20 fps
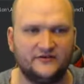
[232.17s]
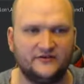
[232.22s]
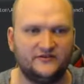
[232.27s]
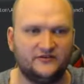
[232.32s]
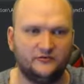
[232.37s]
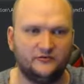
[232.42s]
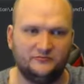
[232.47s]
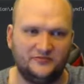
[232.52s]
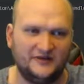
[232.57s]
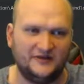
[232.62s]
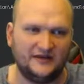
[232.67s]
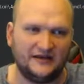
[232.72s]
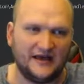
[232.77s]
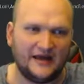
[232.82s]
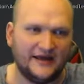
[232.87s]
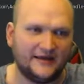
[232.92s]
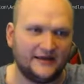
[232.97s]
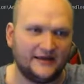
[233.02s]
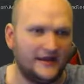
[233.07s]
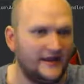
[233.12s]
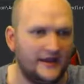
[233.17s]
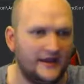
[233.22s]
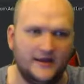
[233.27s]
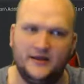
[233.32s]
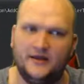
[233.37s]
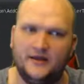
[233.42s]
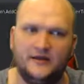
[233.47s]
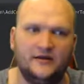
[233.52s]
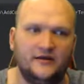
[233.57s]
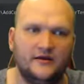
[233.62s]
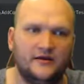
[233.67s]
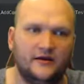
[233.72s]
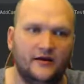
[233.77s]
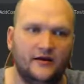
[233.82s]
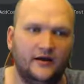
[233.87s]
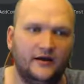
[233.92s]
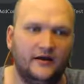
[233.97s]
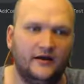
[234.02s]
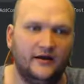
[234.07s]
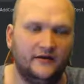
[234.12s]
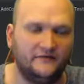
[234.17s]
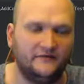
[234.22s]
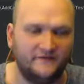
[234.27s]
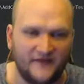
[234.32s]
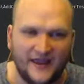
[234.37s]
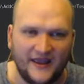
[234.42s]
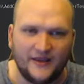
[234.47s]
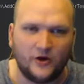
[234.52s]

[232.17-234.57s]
to be like a fake